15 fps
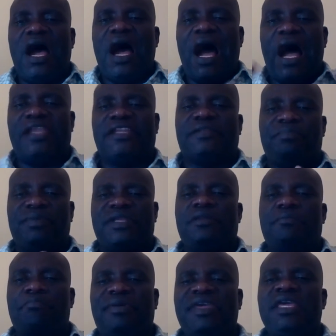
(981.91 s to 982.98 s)
had
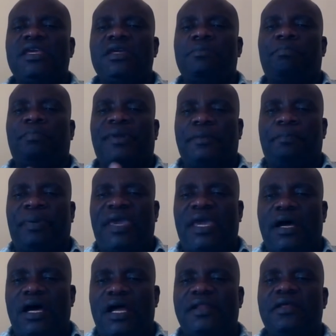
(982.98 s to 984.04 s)
been being
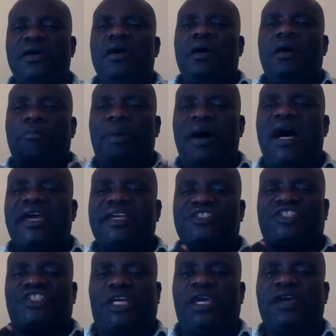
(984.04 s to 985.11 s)
prepared
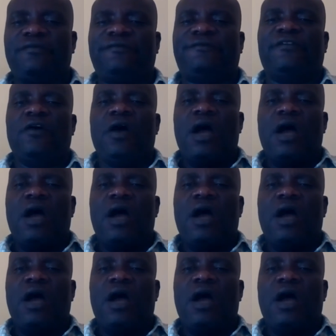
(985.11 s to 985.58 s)
by Chef